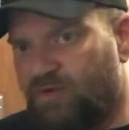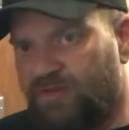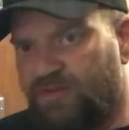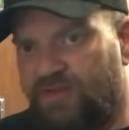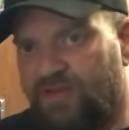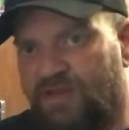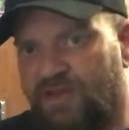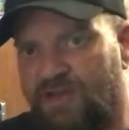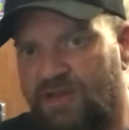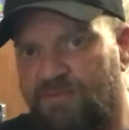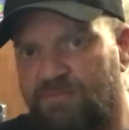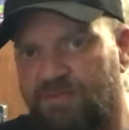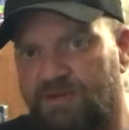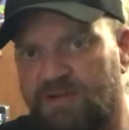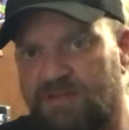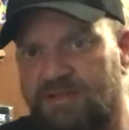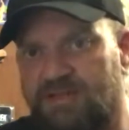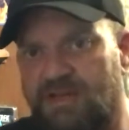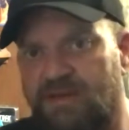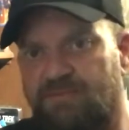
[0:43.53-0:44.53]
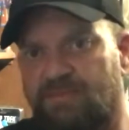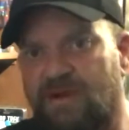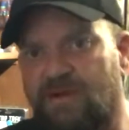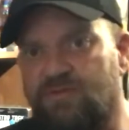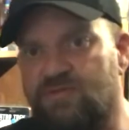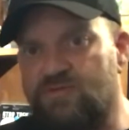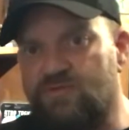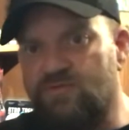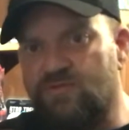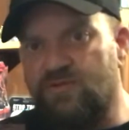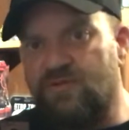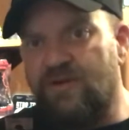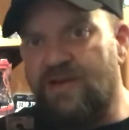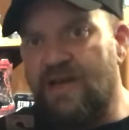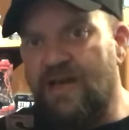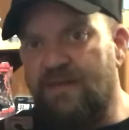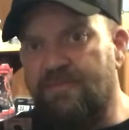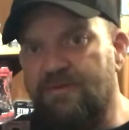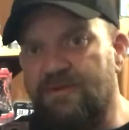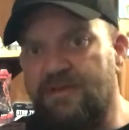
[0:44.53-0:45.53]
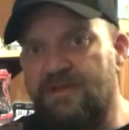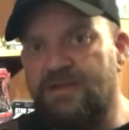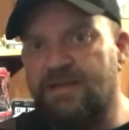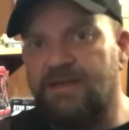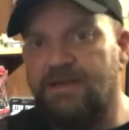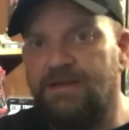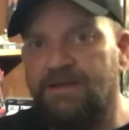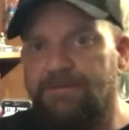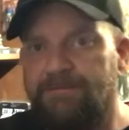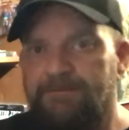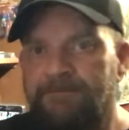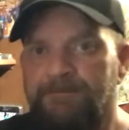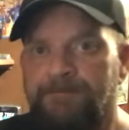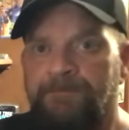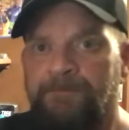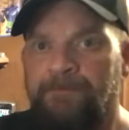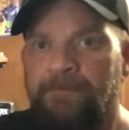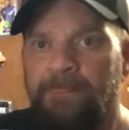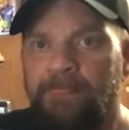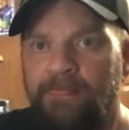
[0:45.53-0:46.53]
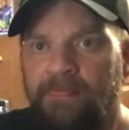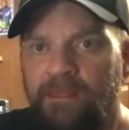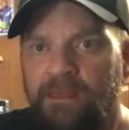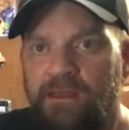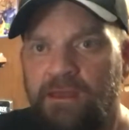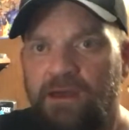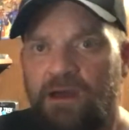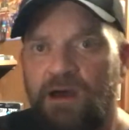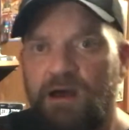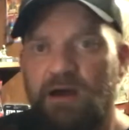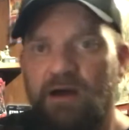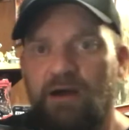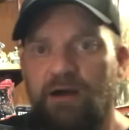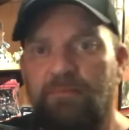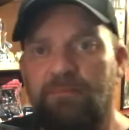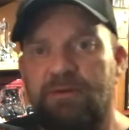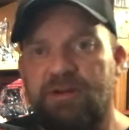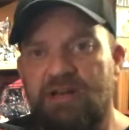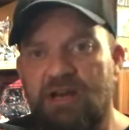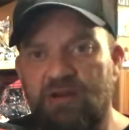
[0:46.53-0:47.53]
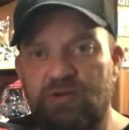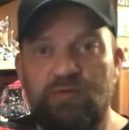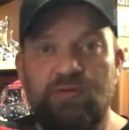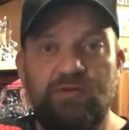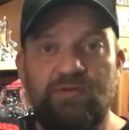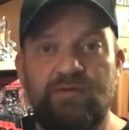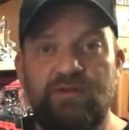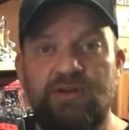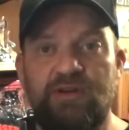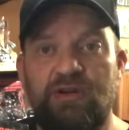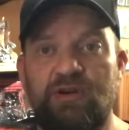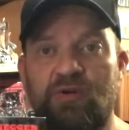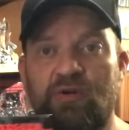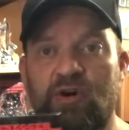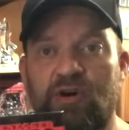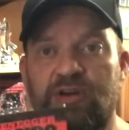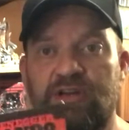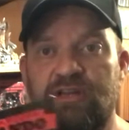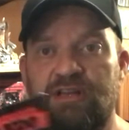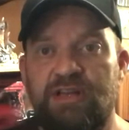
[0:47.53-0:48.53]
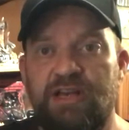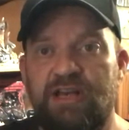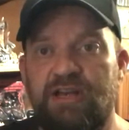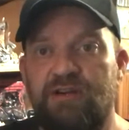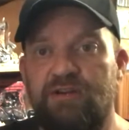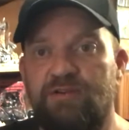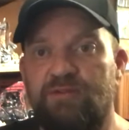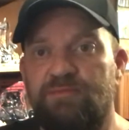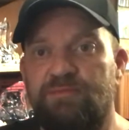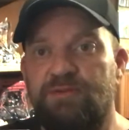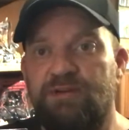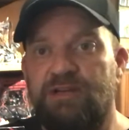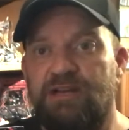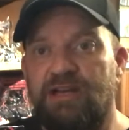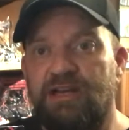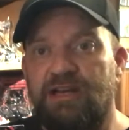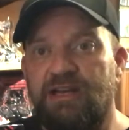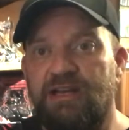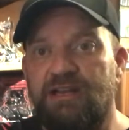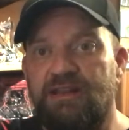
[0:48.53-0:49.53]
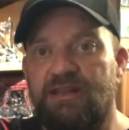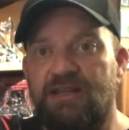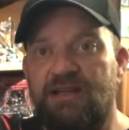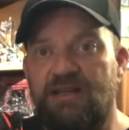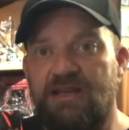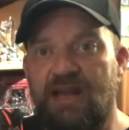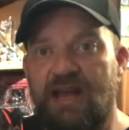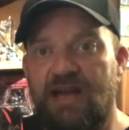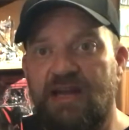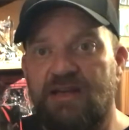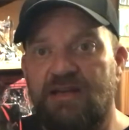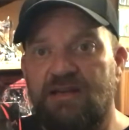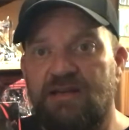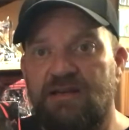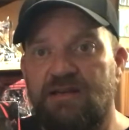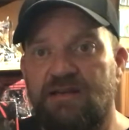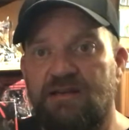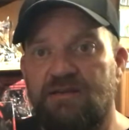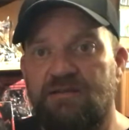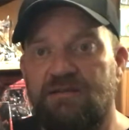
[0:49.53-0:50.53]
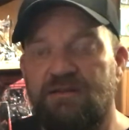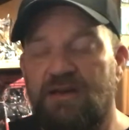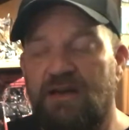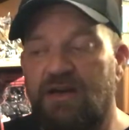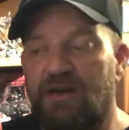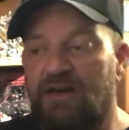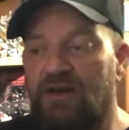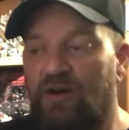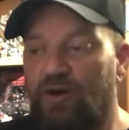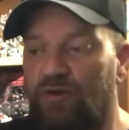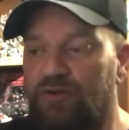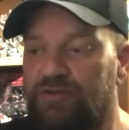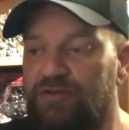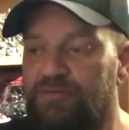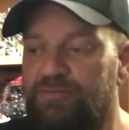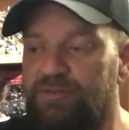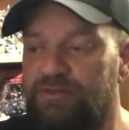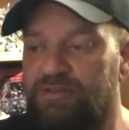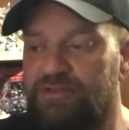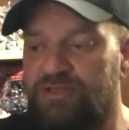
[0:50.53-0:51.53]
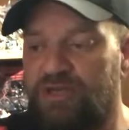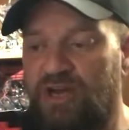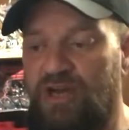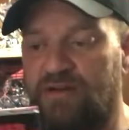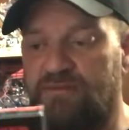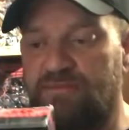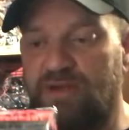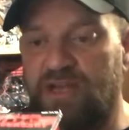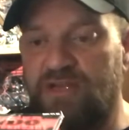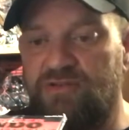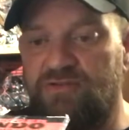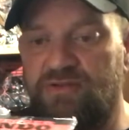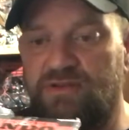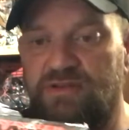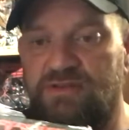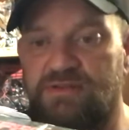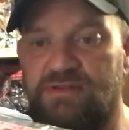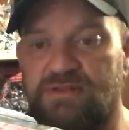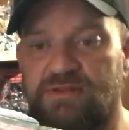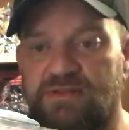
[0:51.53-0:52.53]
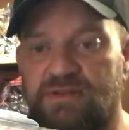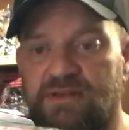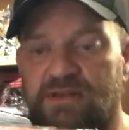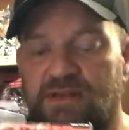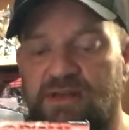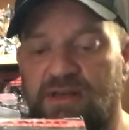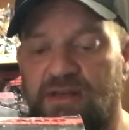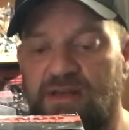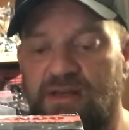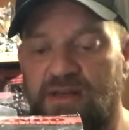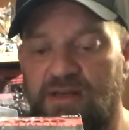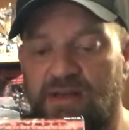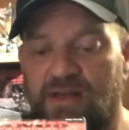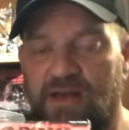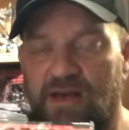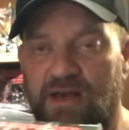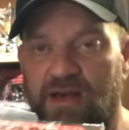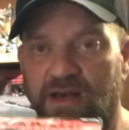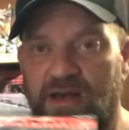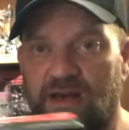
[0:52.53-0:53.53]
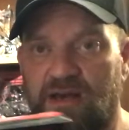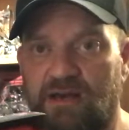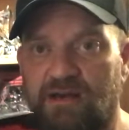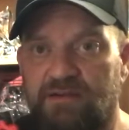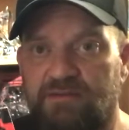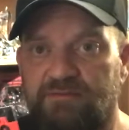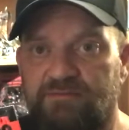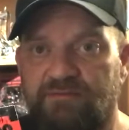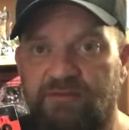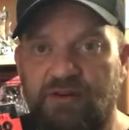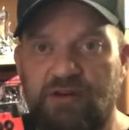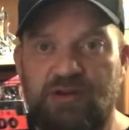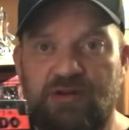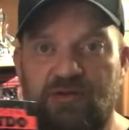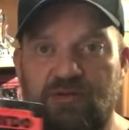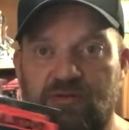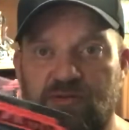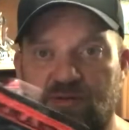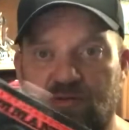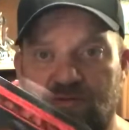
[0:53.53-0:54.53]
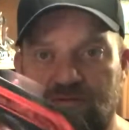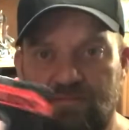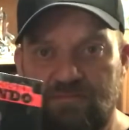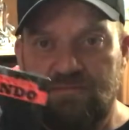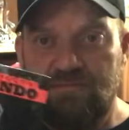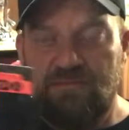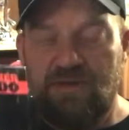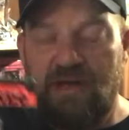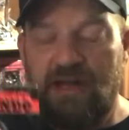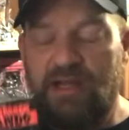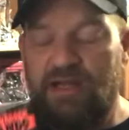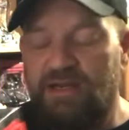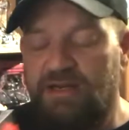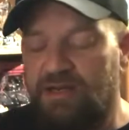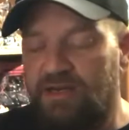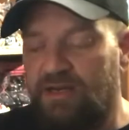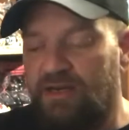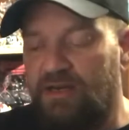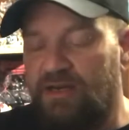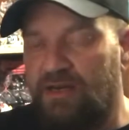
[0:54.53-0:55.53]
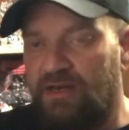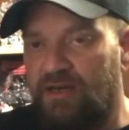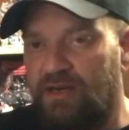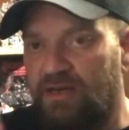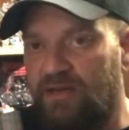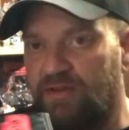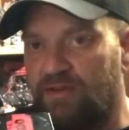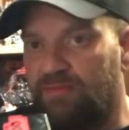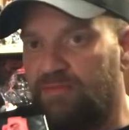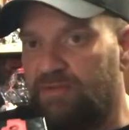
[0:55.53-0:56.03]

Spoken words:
thing I picked up, I was real happy to get, and I'll do a video on it later, but I got the NECA Ultimate John Matrix. Very cool, and there'll be